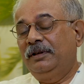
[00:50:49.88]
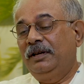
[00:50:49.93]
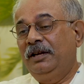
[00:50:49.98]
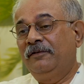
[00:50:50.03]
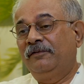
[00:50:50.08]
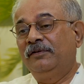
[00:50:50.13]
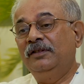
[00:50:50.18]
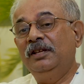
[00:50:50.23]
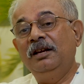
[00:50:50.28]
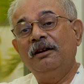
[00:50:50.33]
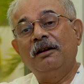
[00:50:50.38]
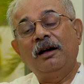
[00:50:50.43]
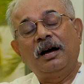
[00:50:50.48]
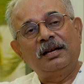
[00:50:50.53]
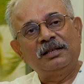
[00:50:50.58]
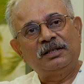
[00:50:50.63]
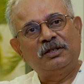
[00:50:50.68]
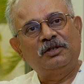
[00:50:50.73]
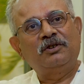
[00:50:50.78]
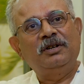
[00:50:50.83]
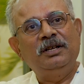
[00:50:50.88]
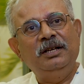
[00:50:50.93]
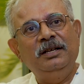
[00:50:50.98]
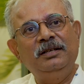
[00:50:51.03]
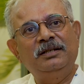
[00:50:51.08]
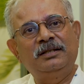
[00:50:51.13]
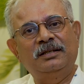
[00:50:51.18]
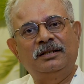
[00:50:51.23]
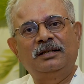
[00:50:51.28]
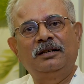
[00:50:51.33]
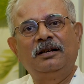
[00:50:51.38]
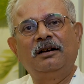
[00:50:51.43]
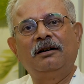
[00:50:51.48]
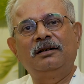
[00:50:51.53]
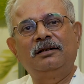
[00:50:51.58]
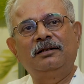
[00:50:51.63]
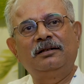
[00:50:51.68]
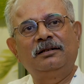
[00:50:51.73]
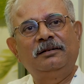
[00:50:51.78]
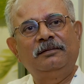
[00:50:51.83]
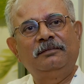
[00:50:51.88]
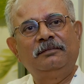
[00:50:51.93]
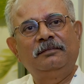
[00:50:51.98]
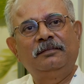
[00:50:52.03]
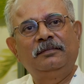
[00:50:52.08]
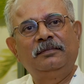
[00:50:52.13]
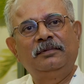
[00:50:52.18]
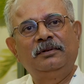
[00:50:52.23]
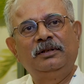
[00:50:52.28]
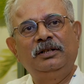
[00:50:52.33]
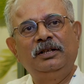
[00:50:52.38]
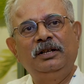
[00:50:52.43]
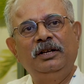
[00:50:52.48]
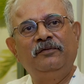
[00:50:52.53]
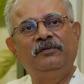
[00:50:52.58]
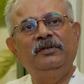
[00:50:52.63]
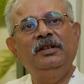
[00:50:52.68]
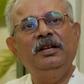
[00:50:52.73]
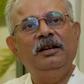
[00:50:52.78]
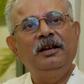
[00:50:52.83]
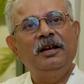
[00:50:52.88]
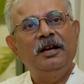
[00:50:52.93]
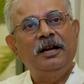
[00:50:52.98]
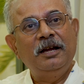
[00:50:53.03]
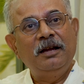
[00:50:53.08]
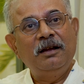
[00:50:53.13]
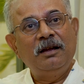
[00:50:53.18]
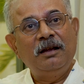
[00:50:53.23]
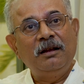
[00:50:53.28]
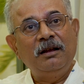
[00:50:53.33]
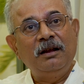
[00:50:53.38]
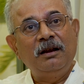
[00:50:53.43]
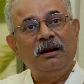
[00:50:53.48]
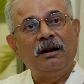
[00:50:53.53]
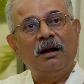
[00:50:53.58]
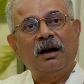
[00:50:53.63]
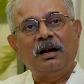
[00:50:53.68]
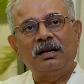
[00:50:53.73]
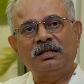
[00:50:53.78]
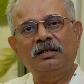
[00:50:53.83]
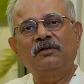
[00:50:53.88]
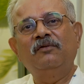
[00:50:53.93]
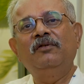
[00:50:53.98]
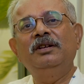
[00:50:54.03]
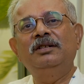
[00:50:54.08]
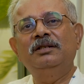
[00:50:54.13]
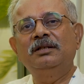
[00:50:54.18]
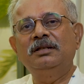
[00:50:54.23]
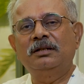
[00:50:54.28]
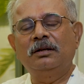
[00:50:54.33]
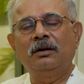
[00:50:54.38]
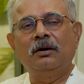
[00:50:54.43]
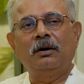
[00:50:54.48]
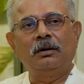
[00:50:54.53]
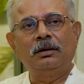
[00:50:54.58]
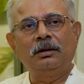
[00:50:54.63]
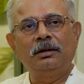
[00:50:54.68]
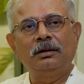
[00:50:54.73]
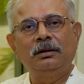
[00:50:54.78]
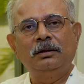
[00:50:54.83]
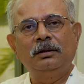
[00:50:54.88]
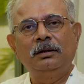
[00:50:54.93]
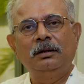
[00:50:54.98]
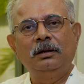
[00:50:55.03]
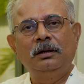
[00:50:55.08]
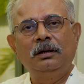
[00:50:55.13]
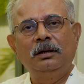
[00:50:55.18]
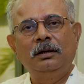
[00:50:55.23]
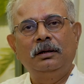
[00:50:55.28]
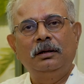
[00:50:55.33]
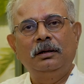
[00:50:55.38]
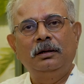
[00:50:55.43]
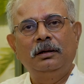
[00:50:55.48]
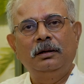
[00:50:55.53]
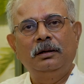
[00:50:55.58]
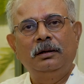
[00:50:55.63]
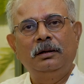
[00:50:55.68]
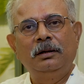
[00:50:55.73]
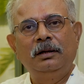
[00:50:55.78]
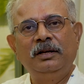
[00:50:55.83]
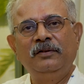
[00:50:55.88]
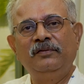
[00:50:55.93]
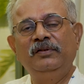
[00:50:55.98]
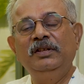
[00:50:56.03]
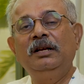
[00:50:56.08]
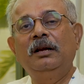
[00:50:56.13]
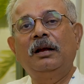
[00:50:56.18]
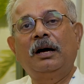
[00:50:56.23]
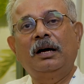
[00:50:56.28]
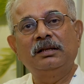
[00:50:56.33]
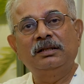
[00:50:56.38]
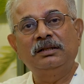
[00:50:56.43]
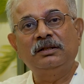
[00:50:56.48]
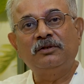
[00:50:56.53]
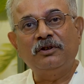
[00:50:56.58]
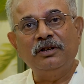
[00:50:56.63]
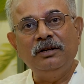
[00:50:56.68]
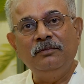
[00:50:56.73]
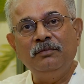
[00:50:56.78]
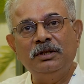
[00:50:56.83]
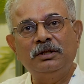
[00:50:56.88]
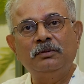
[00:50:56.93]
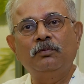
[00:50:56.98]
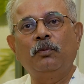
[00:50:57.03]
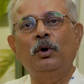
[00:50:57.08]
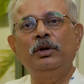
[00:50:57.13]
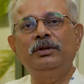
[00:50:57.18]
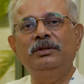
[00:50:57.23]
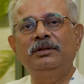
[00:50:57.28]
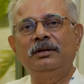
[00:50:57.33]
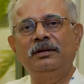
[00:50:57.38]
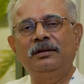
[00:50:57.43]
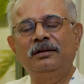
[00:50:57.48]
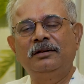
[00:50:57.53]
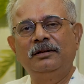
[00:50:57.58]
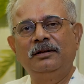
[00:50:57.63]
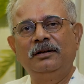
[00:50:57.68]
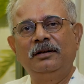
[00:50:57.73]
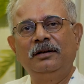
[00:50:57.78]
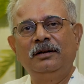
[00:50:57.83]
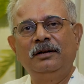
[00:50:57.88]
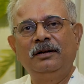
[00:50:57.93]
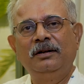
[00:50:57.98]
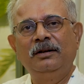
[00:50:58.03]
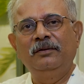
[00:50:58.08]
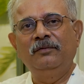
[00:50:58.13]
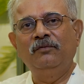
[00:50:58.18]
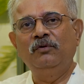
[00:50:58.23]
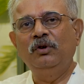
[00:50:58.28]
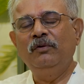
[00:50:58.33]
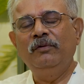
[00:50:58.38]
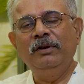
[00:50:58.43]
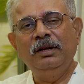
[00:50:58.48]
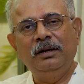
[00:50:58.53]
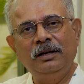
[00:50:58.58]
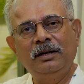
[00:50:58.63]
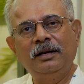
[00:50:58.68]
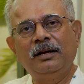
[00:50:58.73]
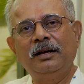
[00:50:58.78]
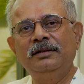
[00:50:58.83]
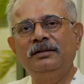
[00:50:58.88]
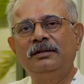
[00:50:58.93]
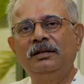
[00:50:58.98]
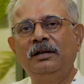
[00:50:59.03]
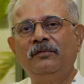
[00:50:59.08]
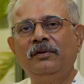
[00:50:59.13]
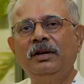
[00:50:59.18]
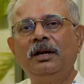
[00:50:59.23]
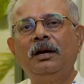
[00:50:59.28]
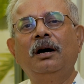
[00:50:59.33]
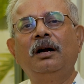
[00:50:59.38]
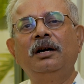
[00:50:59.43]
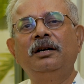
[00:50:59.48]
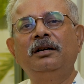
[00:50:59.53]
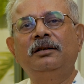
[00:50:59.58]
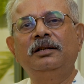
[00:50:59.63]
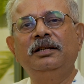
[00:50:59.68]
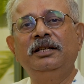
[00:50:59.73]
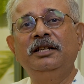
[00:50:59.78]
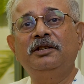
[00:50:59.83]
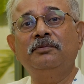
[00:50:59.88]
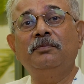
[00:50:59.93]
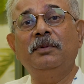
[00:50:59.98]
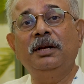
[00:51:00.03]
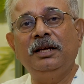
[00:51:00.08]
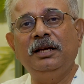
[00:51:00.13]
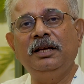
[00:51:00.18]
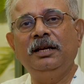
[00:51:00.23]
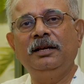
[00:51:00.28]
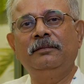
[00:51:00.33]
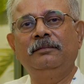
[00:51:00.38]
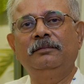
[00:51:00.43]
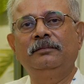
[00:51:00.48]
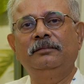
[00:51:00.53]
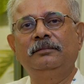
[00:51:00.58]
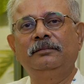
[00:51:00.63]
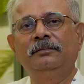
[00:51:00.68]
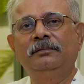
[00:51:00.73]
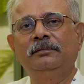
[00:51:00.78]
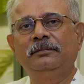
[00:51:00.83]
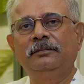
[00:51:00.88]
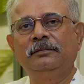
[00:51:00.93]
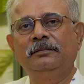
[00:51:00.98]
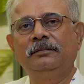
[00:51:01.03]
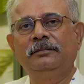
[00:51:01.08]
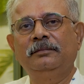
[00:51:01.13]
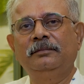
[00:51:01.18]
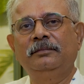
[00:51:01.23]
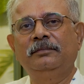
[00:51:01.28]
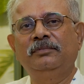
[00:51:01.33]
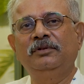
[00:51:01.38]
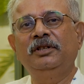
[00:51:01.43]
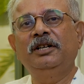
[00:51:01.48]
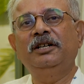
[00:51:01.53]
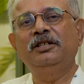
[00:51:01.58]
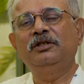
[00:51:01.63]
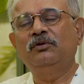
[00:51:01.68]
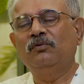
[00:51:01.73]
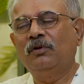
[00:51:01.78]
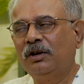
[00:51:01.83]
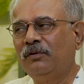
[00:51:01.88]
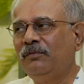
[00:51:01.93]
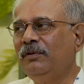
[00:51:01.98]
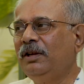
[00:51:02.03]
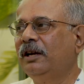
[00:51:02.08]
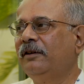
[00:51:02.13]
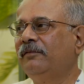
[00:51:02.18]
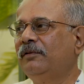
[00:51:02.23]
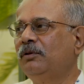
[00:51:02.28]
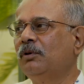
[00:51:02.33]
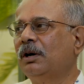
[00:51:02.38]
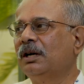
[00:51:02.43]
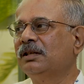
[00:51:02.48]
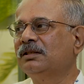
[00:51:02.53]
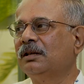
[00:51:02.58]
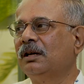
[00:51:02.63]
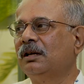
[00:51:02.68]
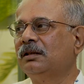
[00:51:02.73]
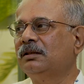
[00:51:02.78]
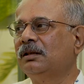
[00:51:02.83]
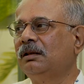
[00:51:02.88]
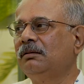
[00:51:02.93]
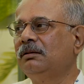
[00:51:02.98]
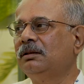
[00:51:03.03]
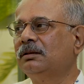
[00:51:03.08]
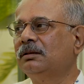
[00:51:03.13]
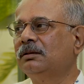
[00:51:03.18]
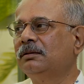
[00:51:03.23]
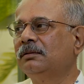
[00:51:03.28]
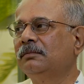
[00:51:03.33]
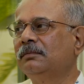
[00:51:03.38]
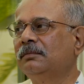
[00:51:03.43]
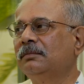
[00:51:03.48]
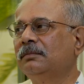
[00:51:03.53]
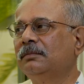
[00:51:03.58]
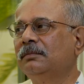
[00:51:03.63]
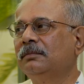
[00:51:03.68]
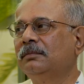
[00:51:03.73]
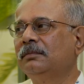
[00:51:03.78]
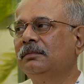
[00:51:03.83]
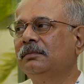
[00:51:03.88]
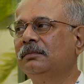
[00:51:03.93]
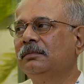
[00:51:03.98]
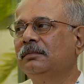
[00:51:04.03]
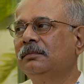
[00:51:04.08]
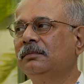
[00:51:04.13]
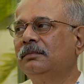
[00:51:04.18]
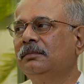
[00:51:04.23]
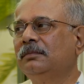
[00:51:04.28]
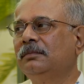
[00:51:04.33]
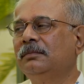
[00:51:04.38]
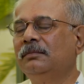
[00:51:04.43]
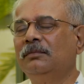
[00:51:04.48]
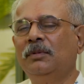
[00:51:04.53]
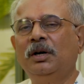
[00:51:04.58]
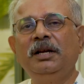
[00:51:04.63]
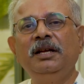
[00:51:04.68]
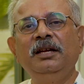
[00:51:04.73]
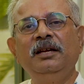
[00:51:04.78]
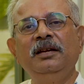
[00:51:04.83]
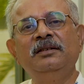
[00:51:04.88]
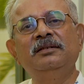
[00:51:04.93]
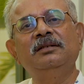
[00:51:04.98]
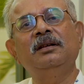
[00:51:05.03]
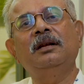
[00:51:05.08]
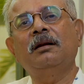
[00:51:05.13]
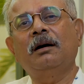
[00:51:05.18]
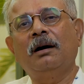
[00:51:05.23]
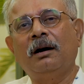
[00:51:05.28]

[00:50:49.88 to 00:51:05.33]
if the last tree is cut, if the last fish is caught, if the last stream is poisoned, would we realize that we can't eat money? That is what we have to ask ourselves. Money is an